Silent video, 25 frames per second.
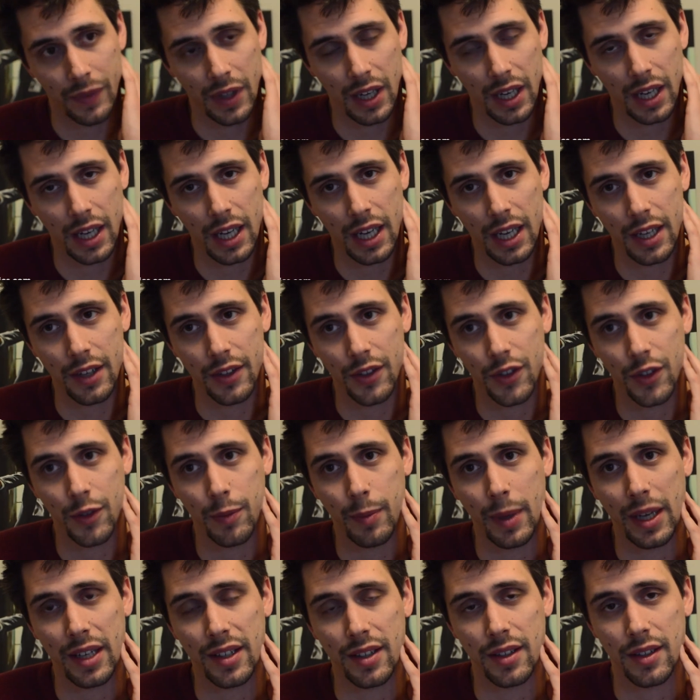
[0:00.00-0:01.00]
that kind of
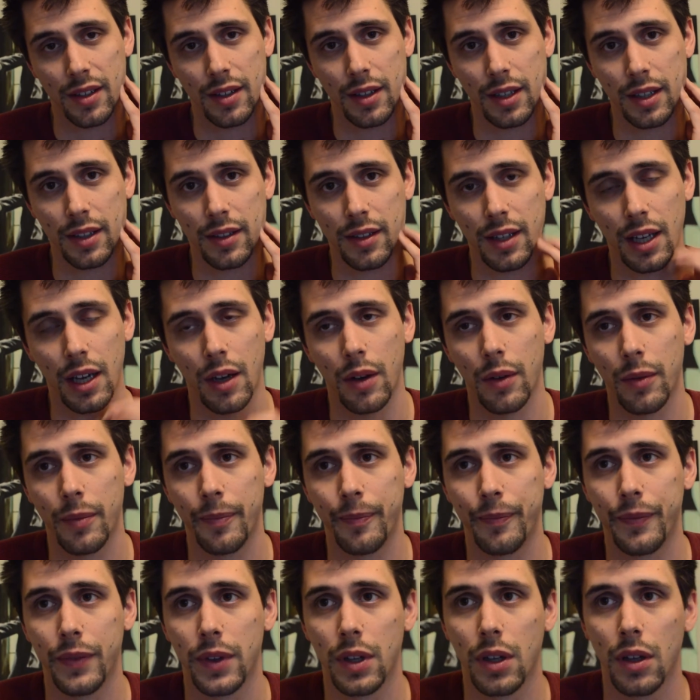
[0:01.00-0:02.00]
spaces things out
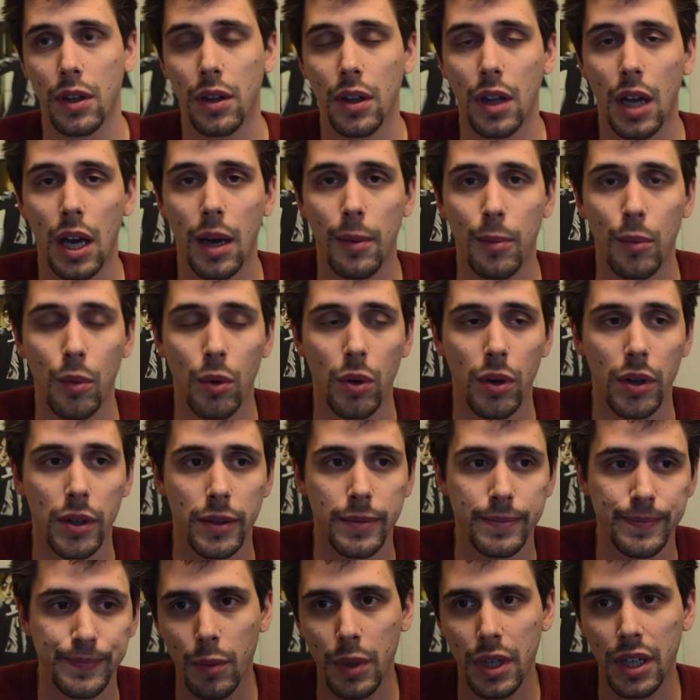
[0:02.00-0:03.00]
a lot more,
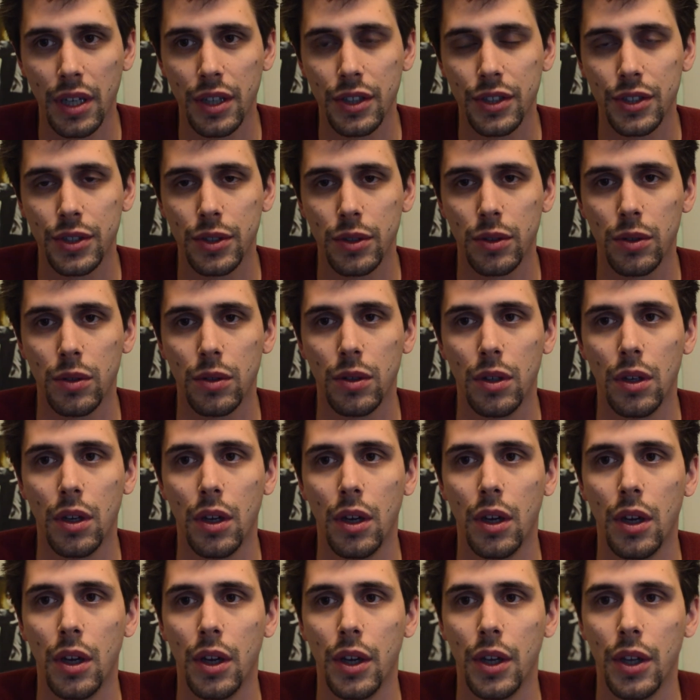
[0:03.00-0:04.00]
because you'll
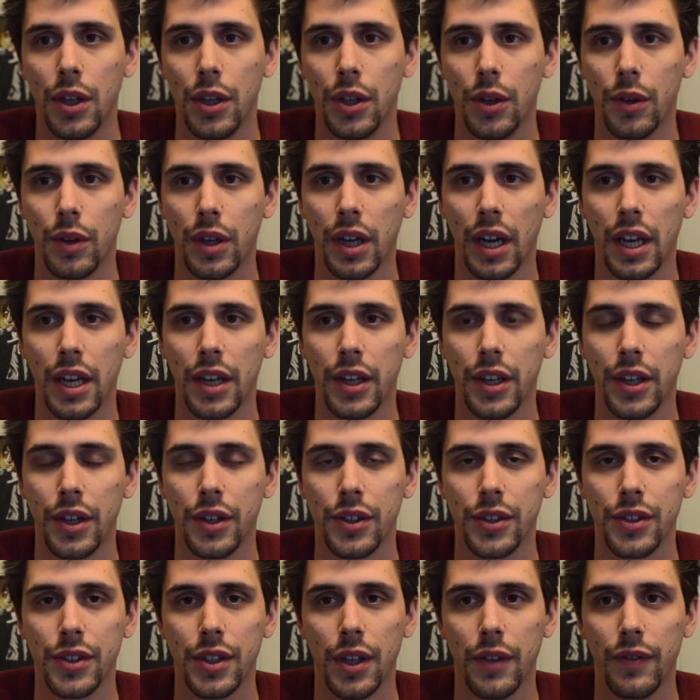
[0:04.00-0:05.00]
kind of
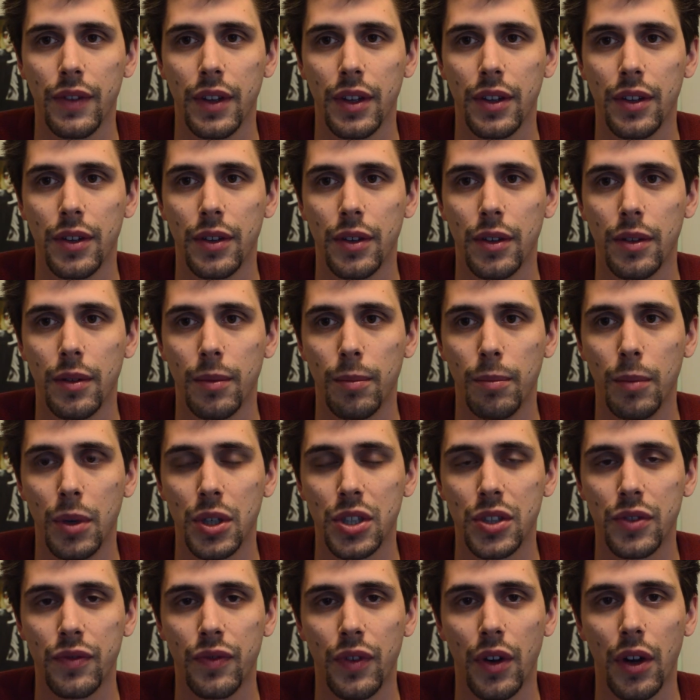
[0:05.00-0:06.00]
hear stuff that's
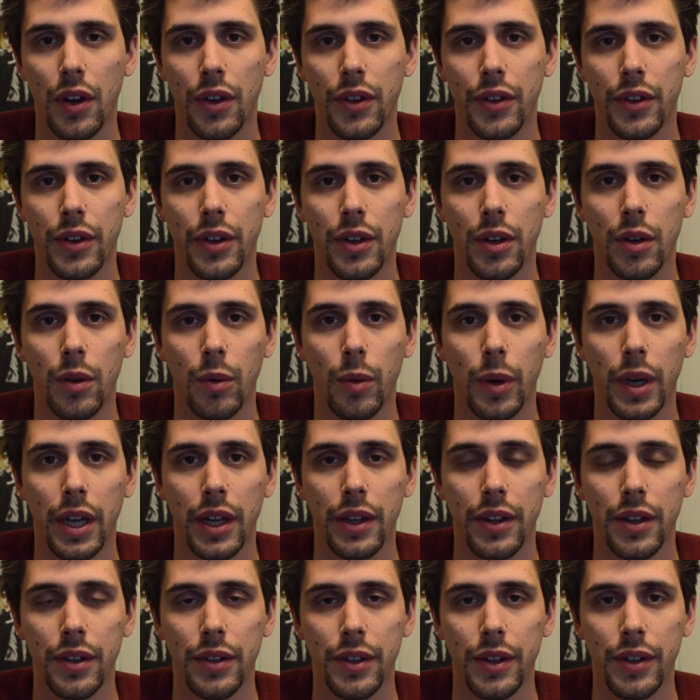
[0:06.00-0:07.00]
much farther away
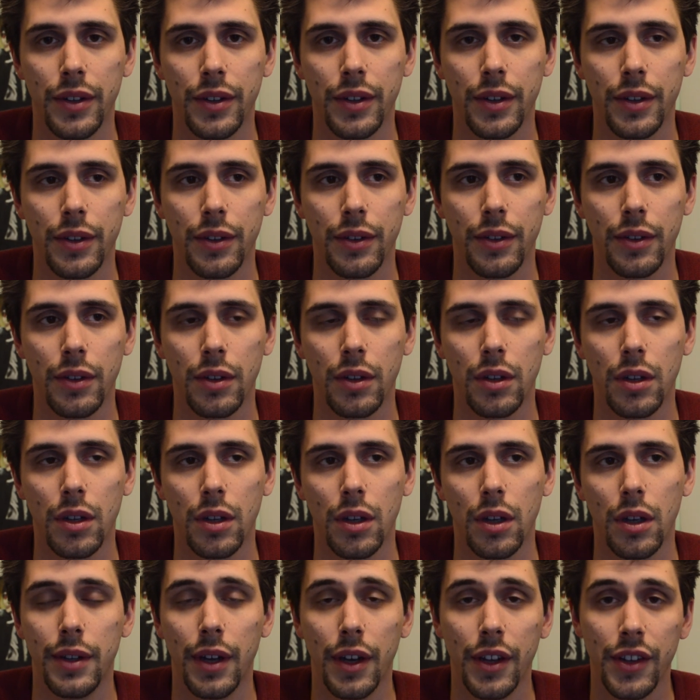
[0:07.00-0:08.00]
in the distance.
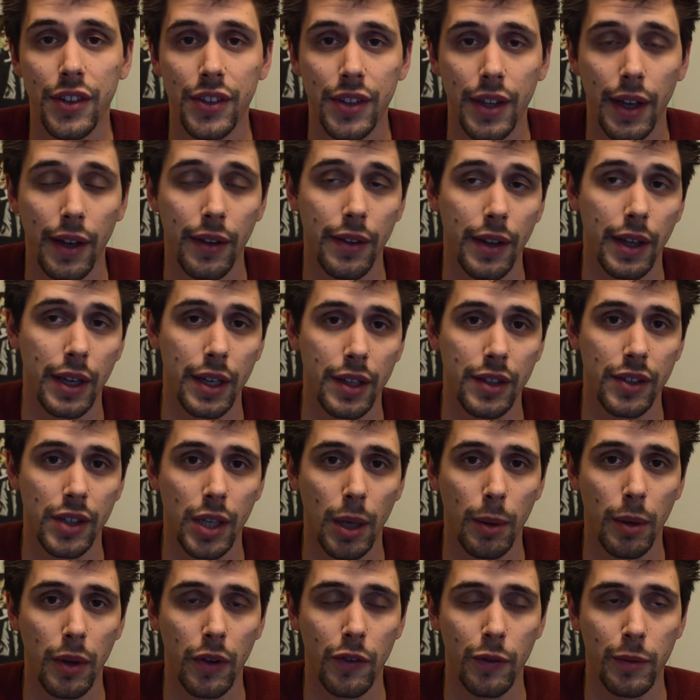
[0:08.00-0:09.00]
It does sound like it's
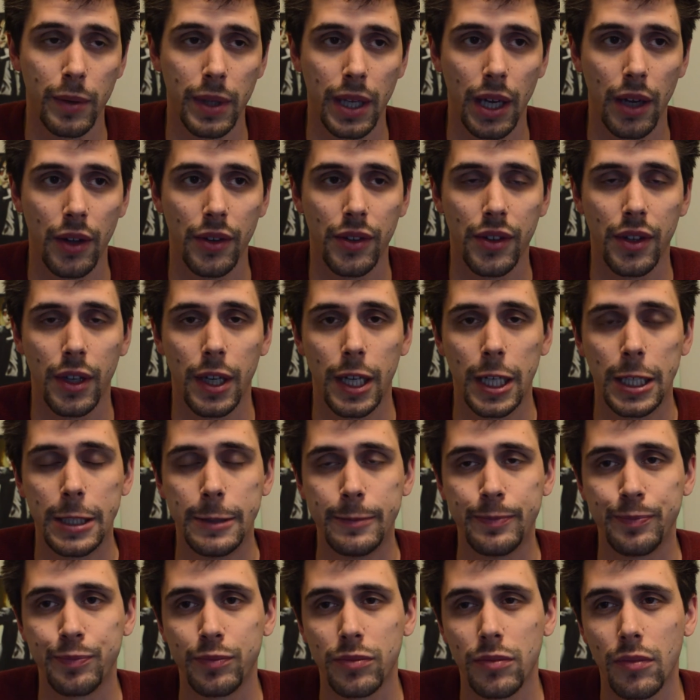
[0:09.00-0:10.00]
coming from the
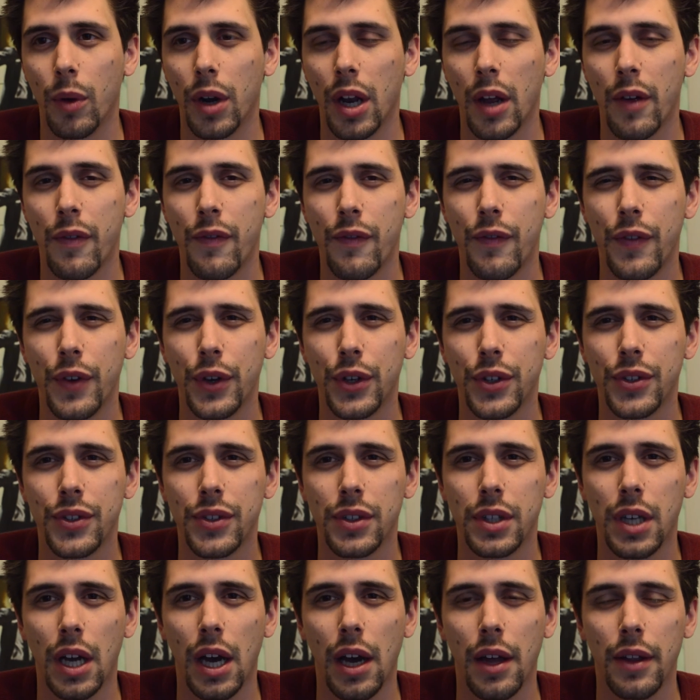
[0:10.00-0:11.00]
outside. When I
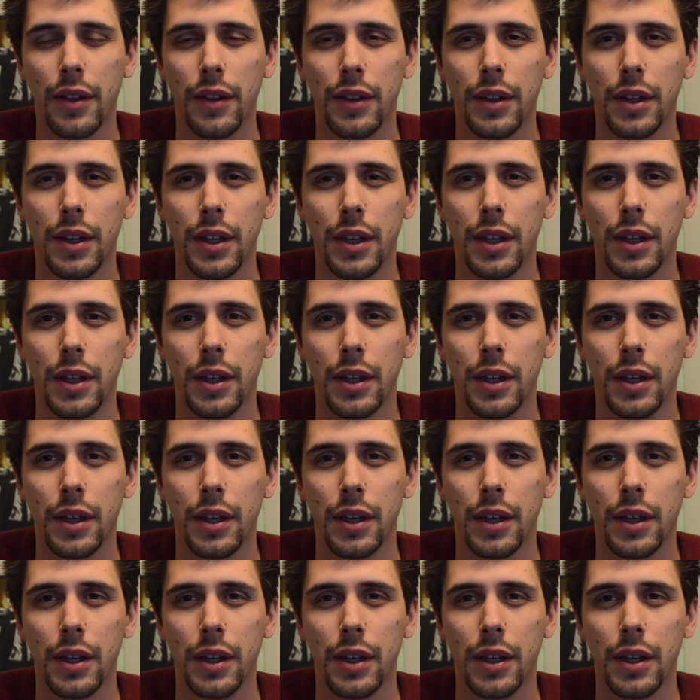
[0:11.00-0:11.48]
first got the